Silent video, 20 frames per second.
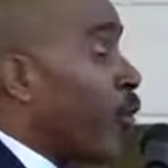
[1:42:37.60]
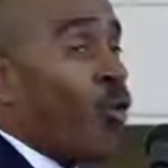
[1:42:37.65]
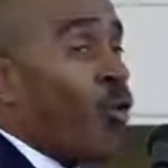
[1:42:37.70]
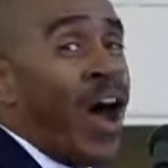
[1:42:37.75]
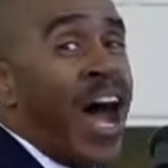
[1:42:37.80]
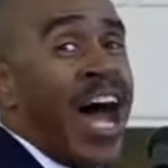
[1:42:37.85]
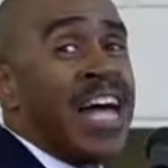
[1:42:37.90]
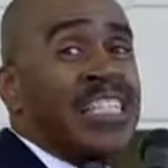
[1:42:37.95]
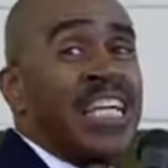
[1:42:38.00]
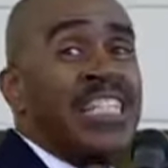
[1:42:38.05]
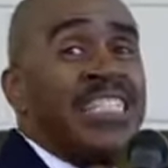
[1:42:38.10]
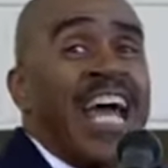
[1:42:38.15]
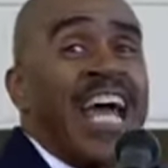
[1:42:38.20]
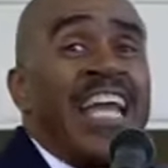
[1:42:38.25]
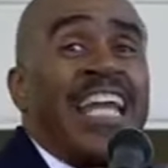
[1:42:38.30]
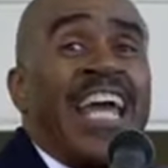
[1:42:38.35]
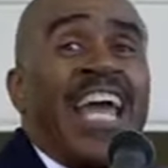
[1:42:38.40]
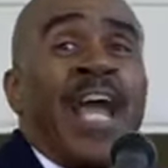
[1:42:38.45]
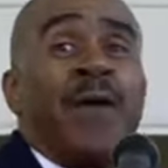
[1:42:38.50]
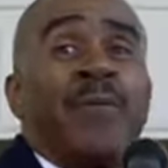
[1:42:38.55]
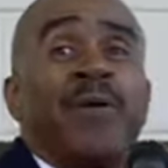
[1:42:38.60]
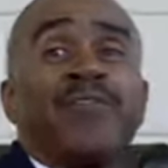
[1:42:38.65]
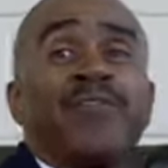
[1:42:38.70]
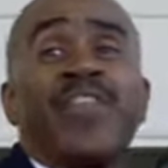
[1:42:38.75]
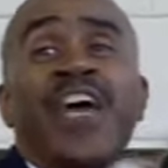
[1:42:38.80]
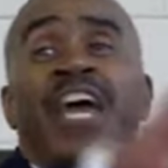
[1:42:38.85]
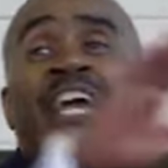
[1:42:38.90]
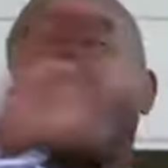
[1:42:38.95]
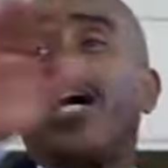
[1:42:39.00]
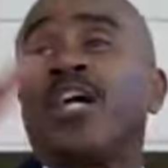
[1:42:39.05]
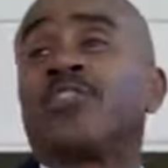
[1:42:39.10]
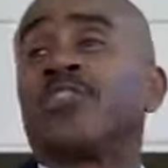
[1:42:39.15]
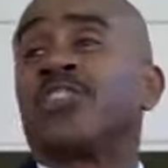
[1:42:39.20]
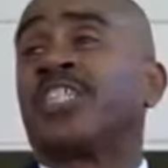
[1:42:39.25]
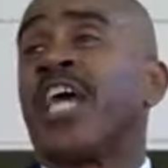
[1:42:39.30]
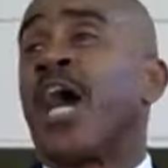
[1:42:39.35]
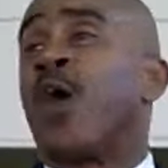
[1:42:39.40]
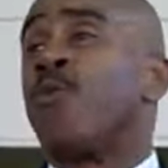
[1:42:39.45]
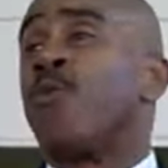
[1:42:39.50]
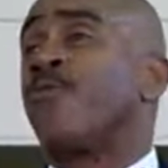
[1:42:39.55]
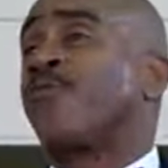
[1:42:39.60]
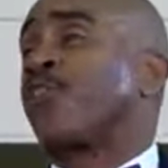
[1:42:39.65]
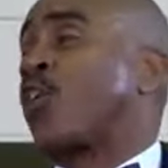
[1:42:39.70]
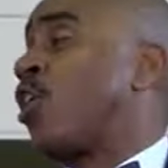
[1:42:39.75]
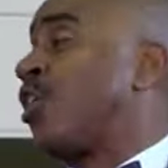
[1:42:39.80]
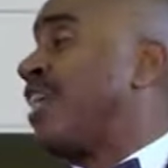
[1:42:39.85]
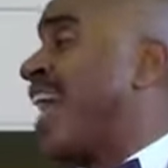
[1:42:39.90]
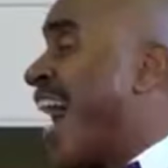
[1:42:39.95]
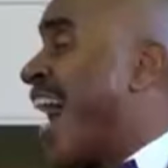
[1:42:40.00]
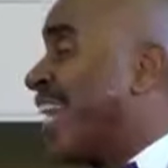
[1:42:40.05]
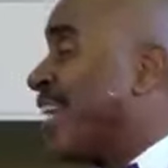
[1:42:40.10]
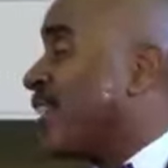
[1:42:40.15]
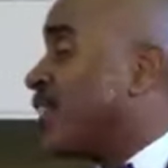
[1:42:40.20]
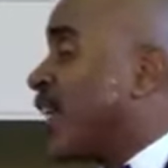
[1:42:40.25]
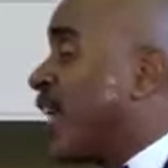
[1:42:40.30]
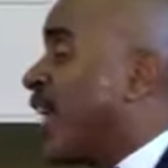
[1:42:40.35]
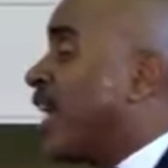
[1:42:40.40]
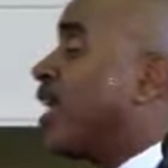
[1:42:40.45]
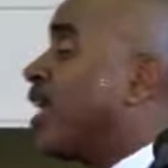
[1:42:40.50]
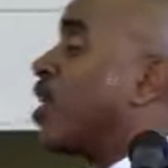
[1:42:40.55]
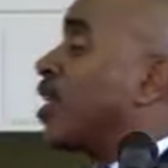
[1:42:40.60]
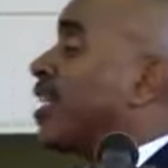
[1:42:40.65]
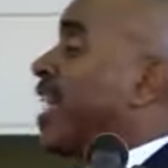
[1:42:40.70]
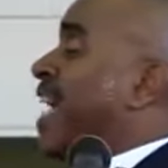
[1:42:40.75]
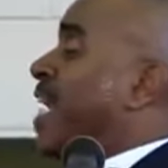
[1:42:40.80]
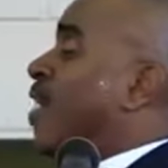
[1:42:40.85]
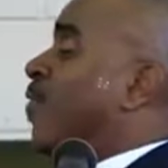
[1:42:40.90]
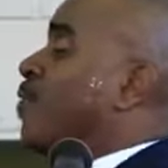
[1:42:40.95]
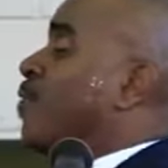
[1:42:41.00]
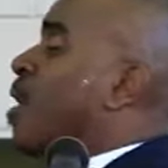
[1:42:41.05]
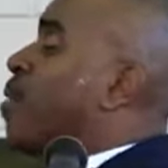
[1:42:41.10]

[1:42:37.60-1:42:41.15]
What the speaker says: Otherwise than that, everything else dealt with carnality and look at it